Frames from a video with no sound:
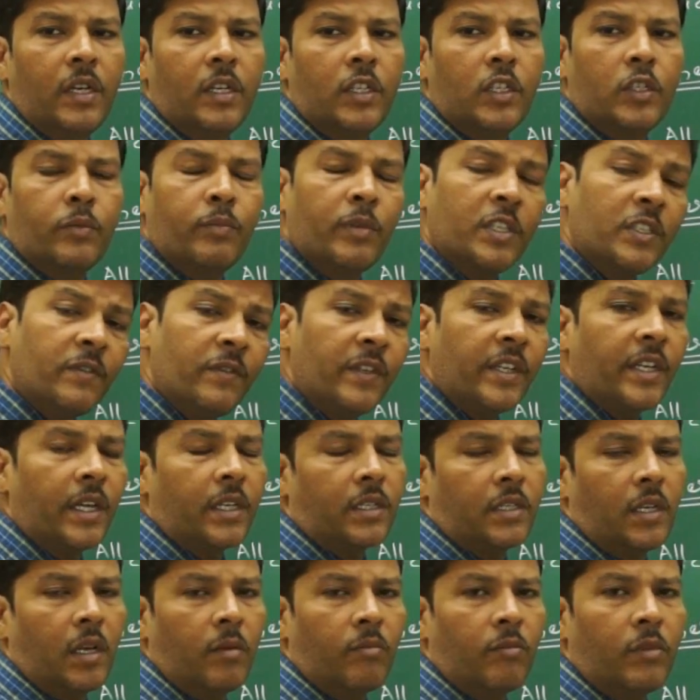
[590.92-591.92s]
specific
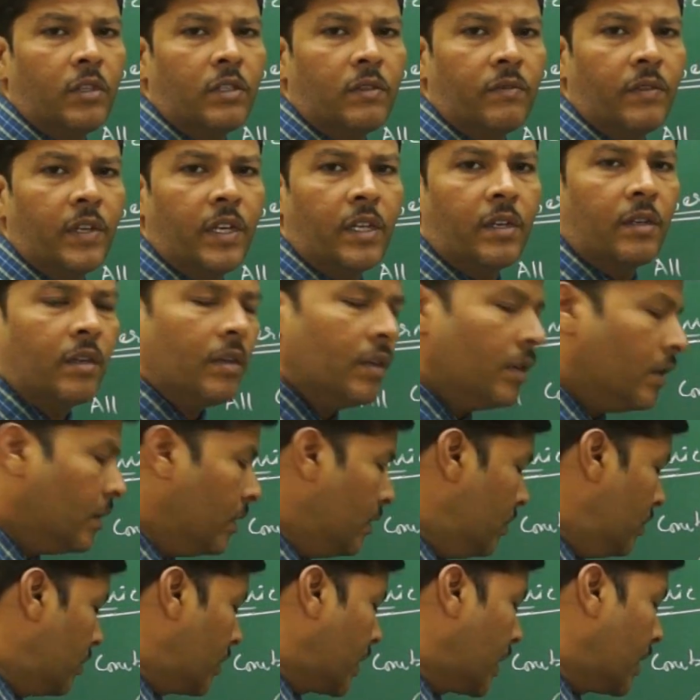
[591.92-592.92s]
examples where
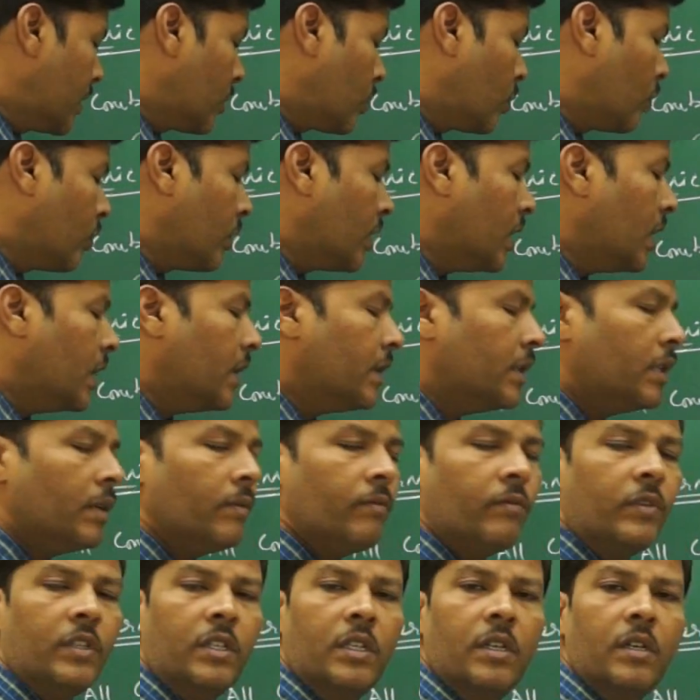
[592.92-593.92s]
we can correlate
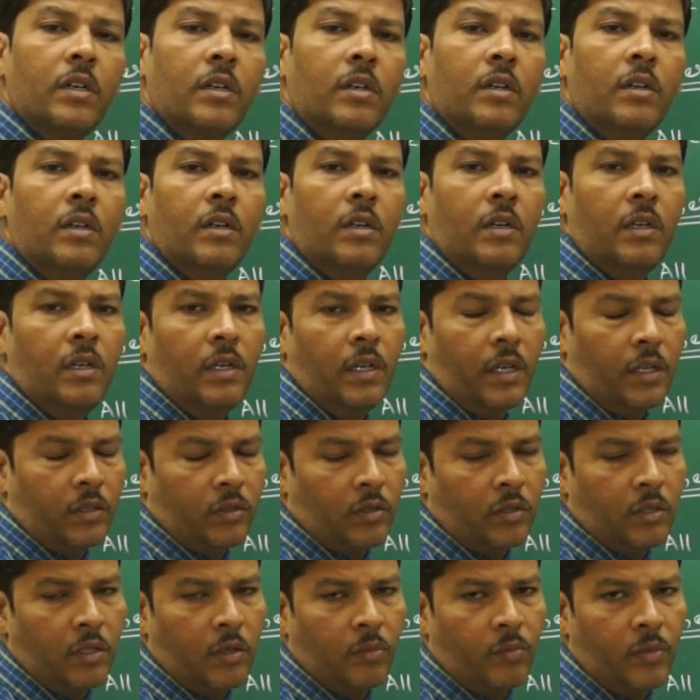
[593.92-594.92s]
them with the
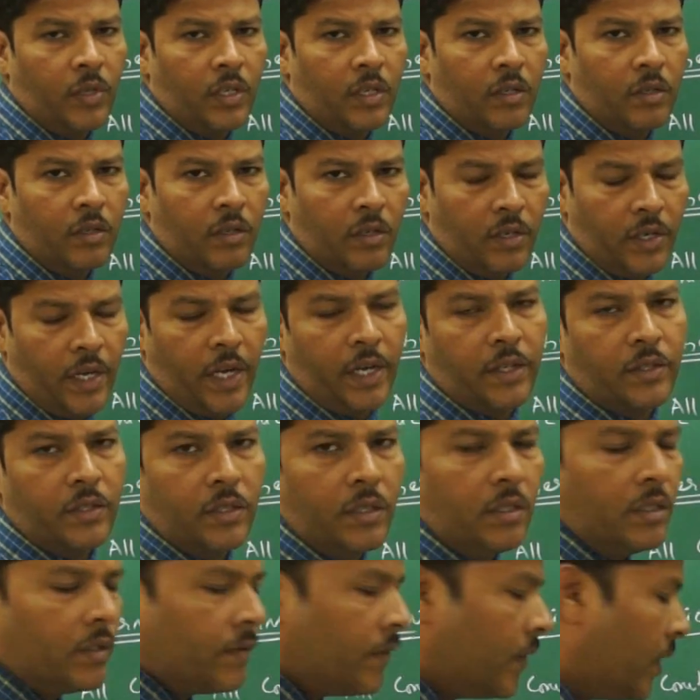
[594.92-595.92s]
exothermic
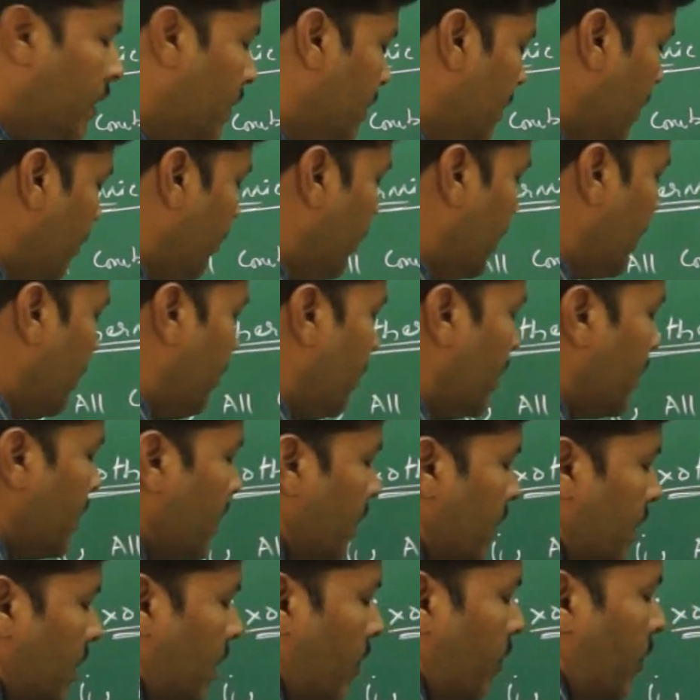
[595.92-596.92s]
reactions. For example, the best
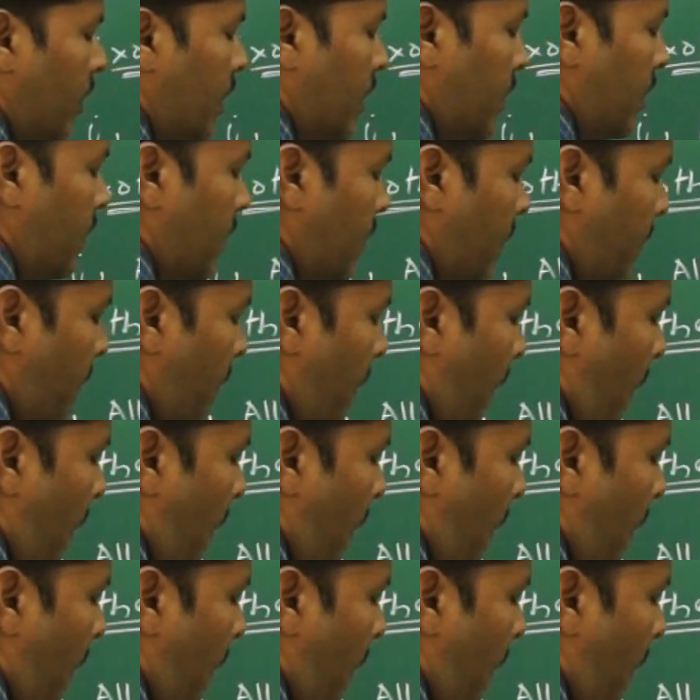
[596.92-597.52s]
example is